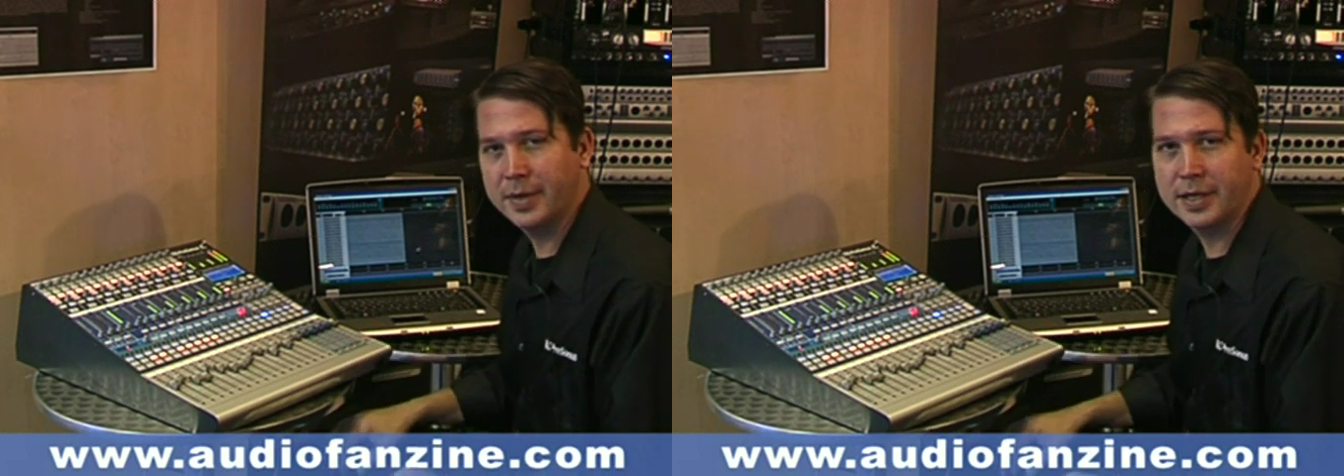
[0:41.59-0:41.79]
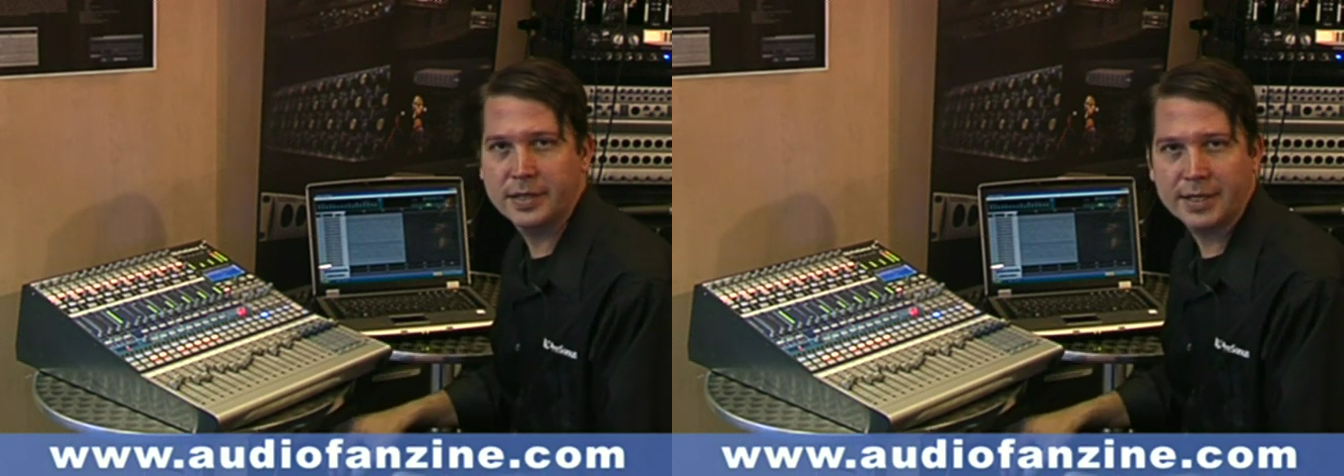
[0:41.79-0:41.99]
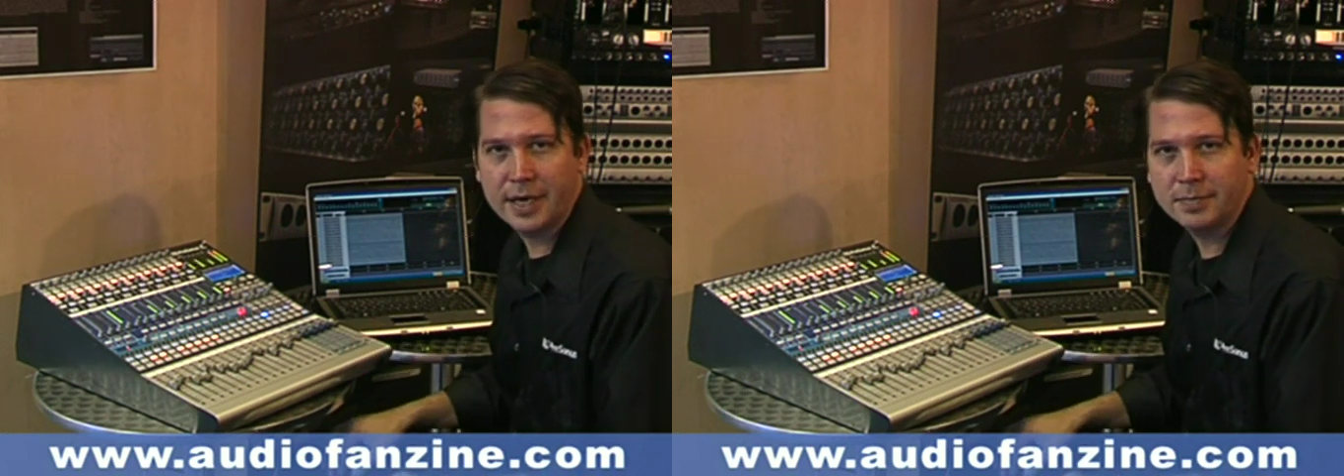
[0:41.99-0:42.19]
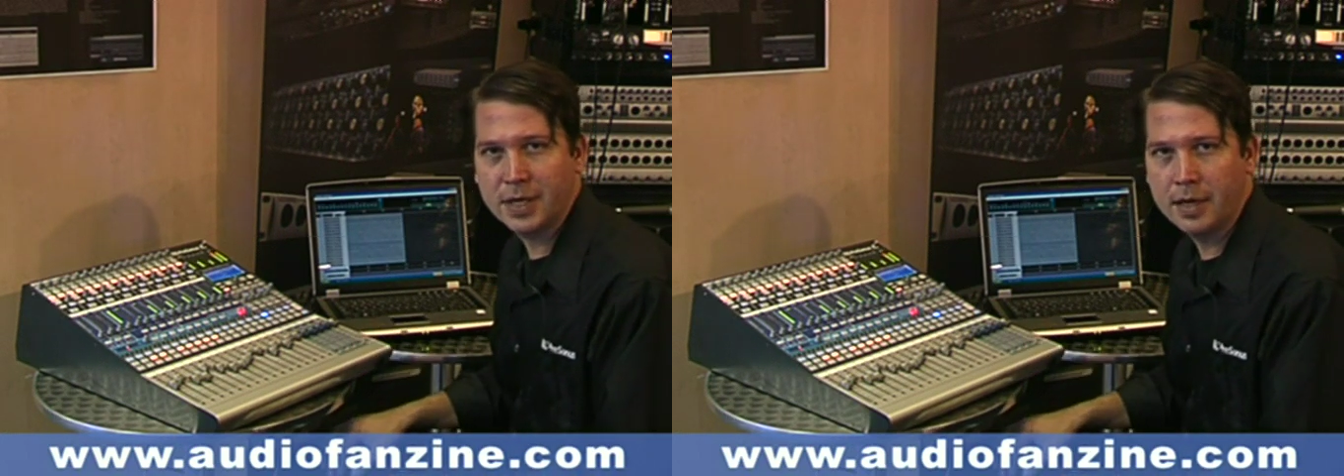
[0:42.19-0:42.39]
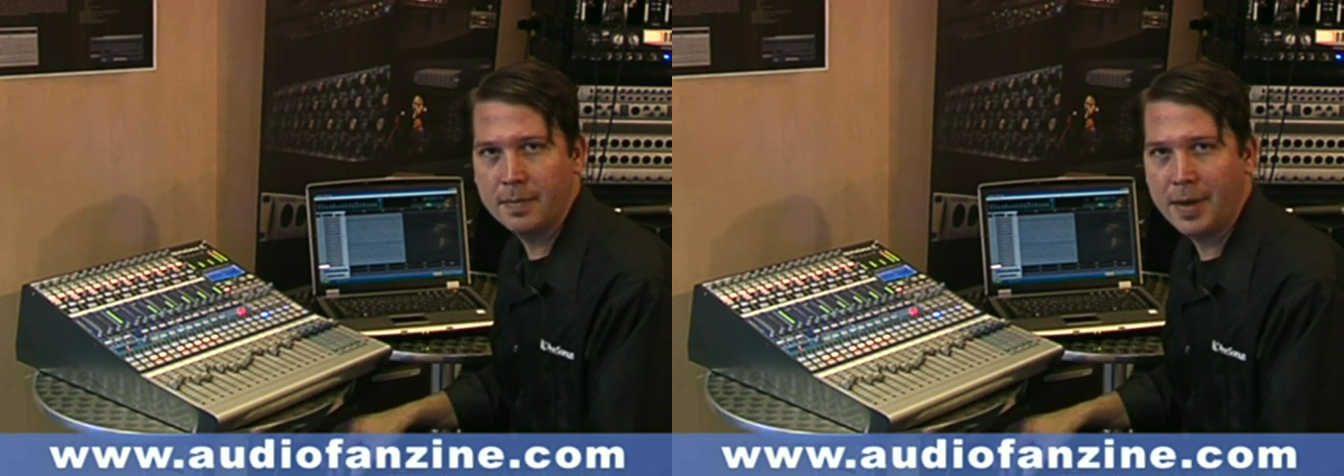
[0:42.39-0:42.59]
but at the same
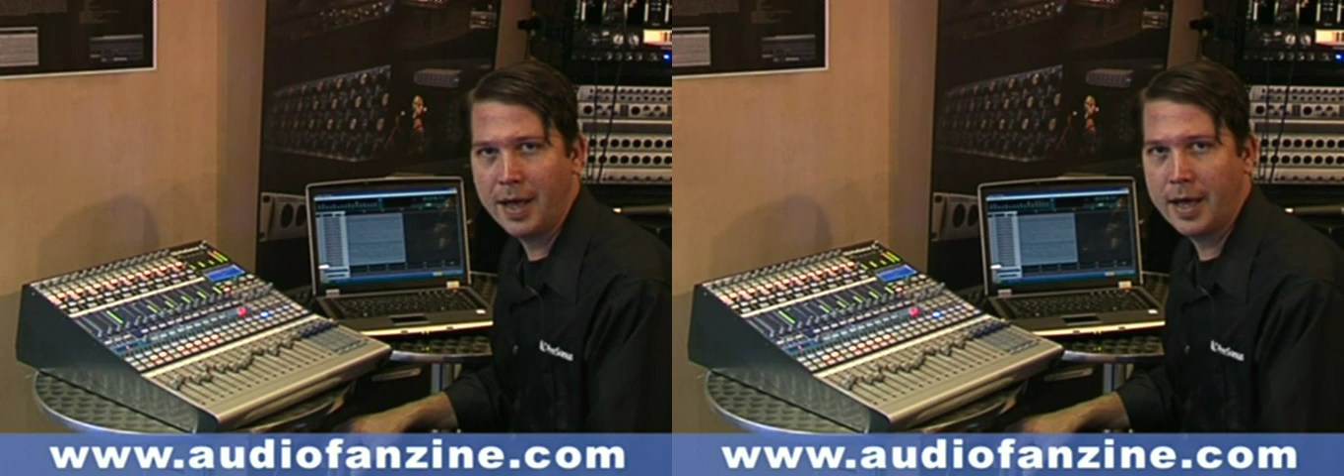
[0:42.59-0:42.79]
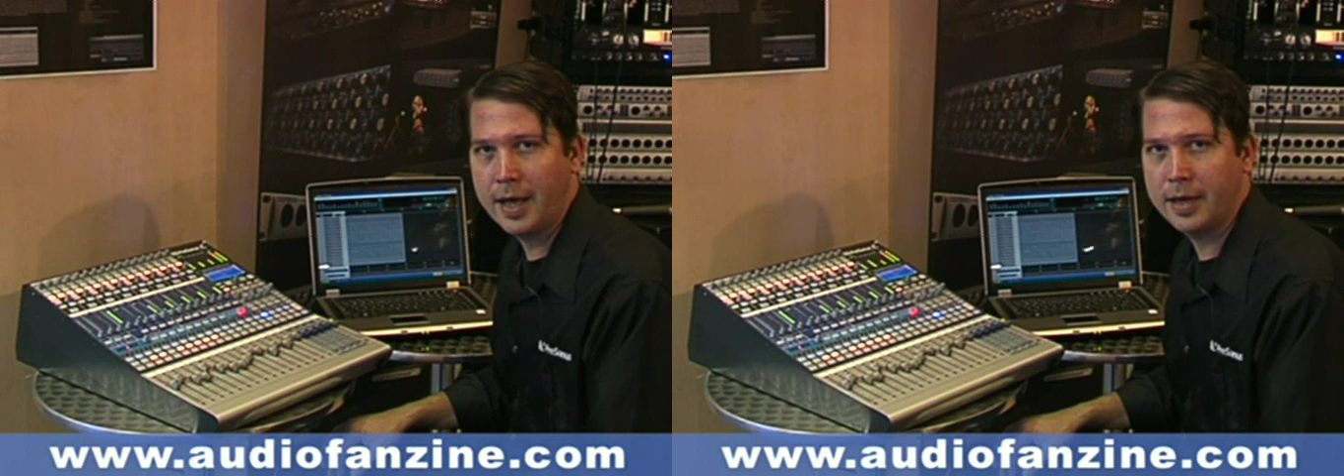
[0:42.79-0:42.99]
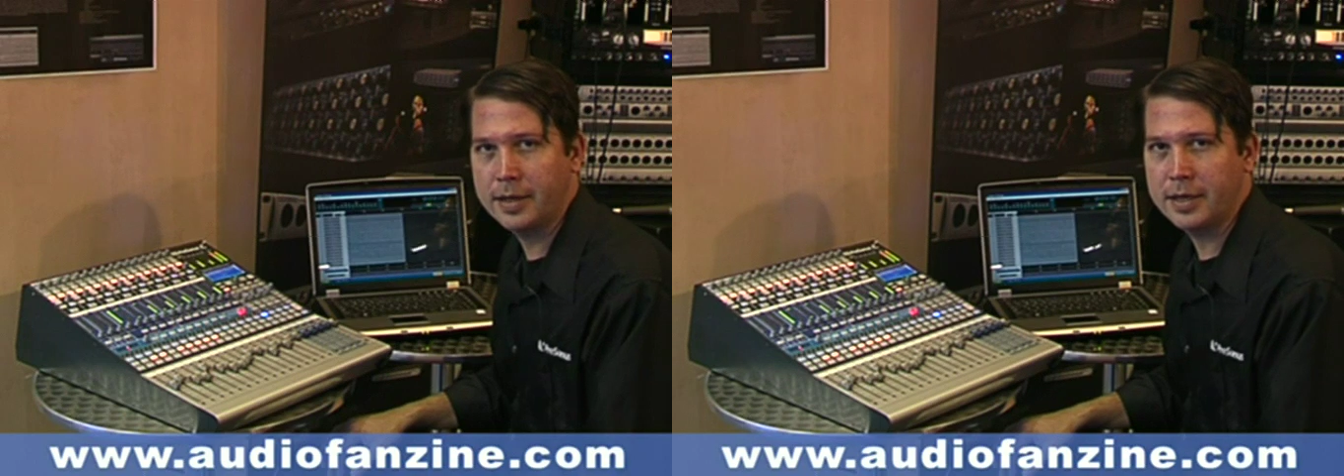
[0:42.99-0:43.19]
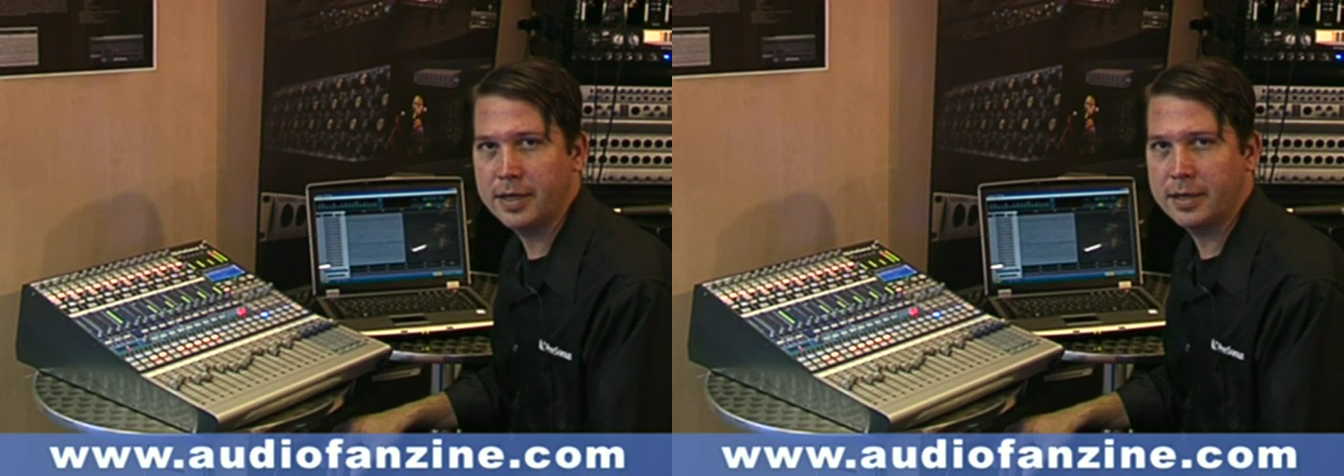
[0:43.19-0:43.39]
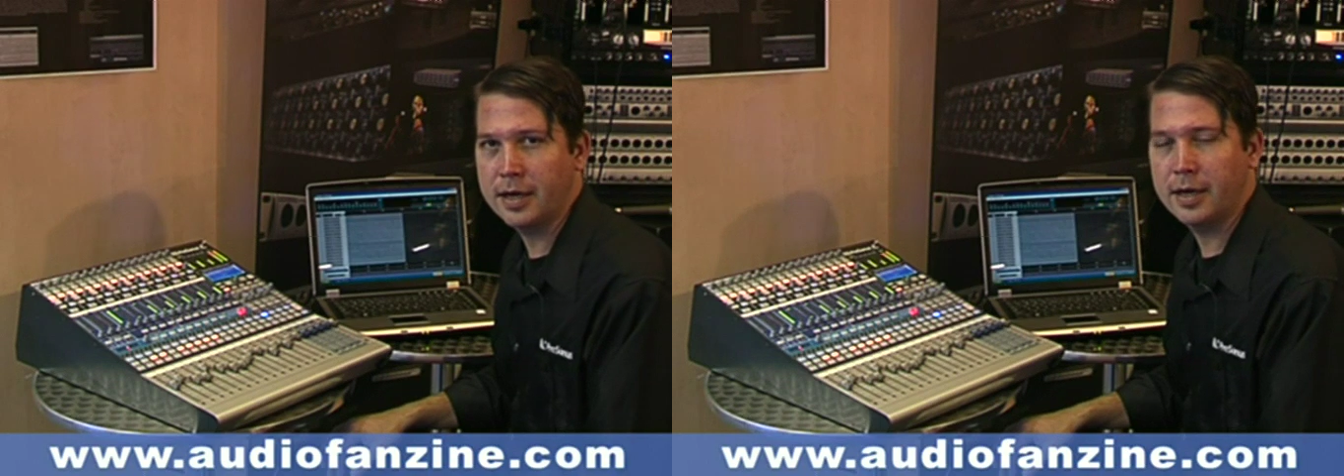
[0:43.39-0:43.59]
time had
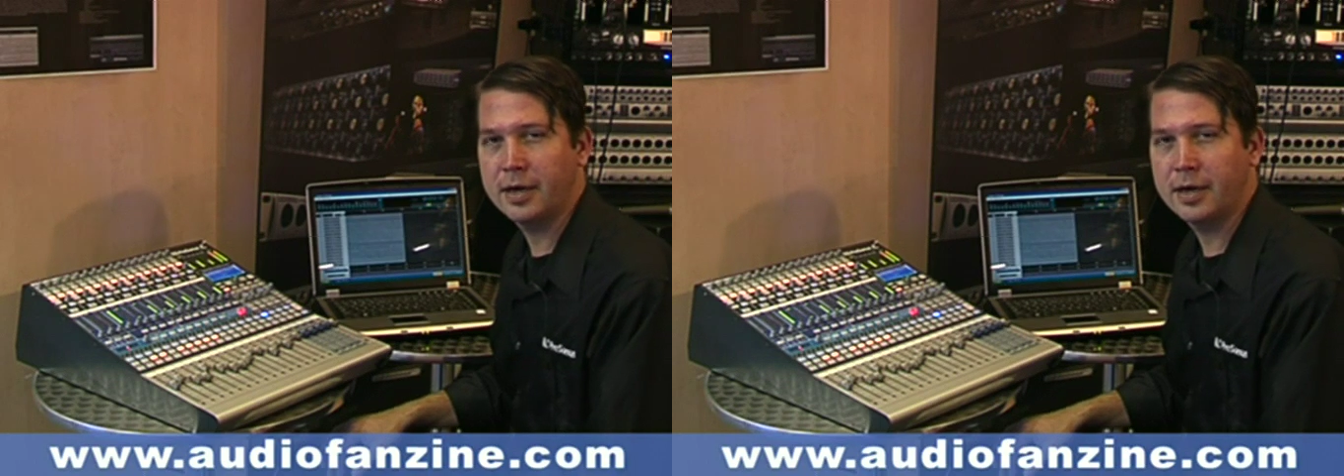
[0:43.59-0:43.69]
the